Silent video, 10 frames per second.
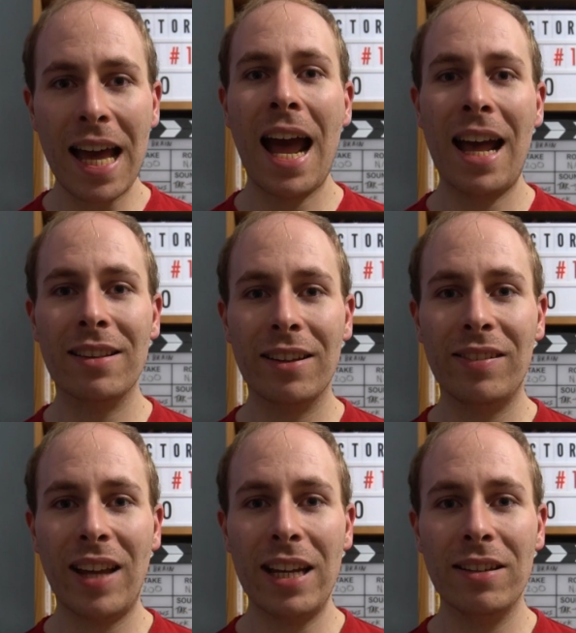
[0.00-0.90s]
at the
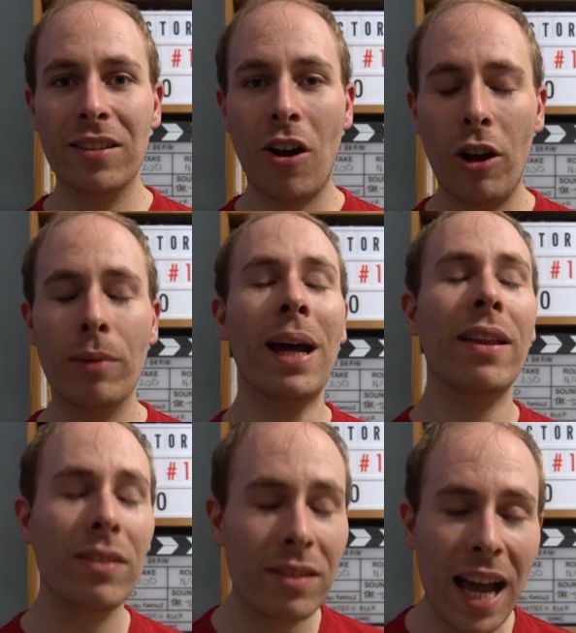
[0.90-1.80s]
same time,
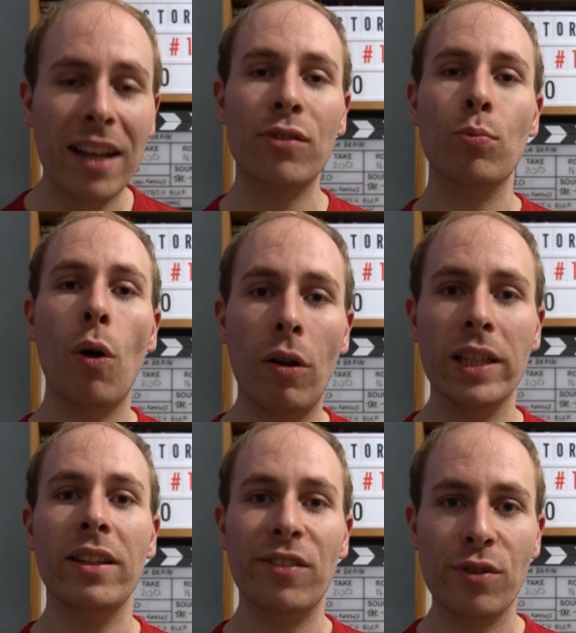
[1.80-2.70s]
and that's
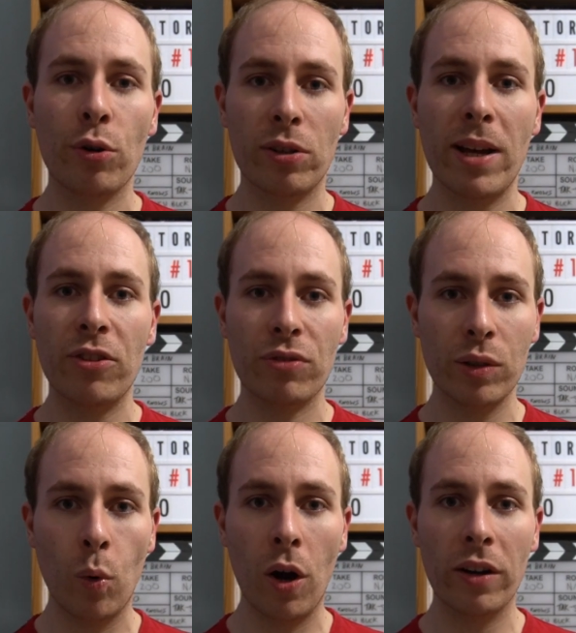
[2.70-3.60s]
why this documentary
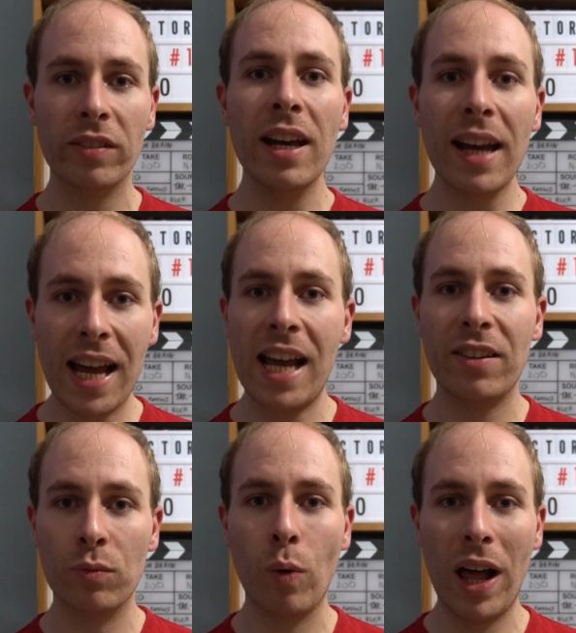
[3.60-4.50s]
works
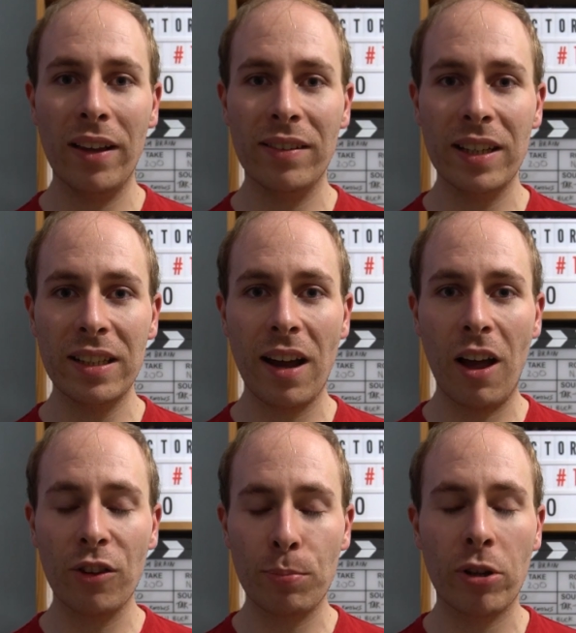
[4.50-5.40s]
as well as it
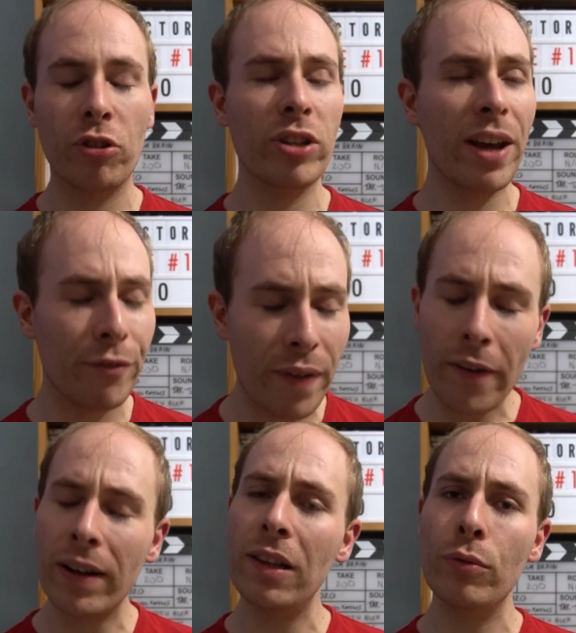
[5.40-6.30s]
does, because you get
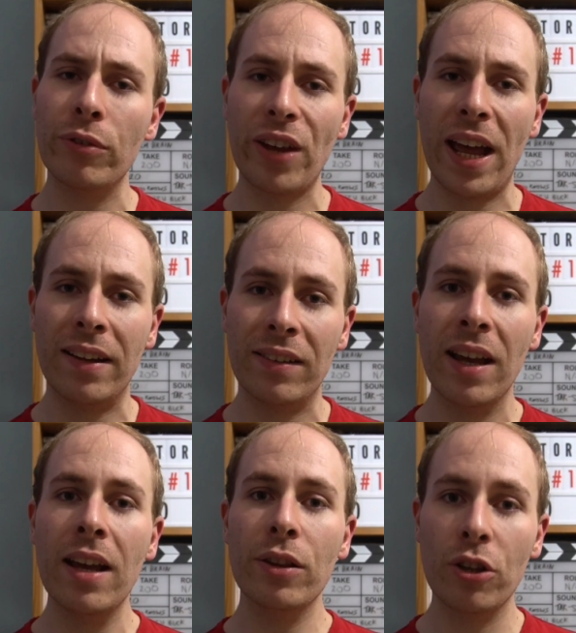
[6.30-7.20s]
very little sense
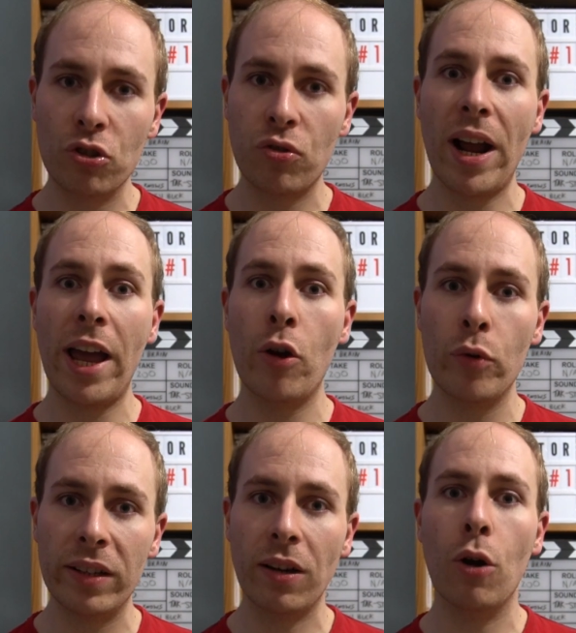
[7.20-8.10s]
that
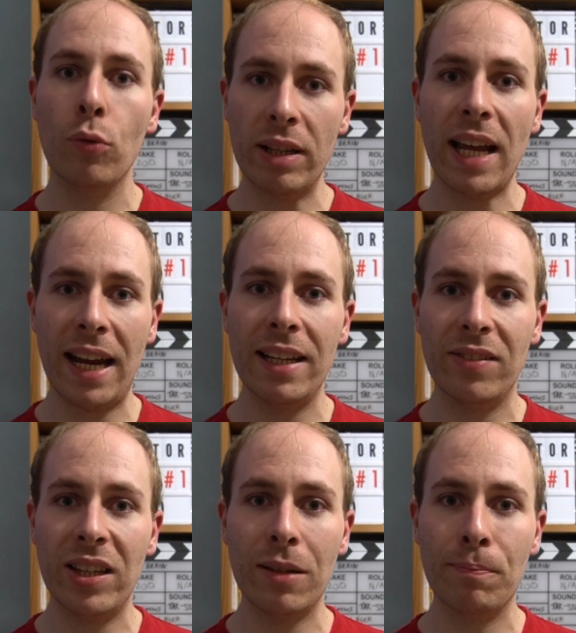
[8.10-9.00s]
Trejo is holding
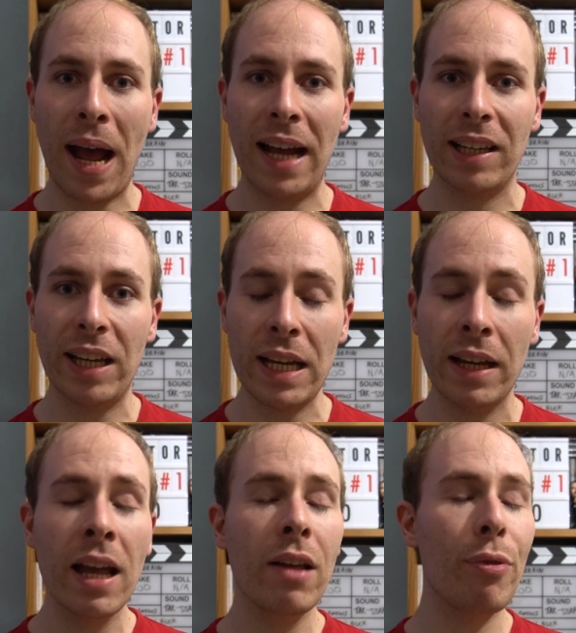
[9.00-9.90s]
anything back here.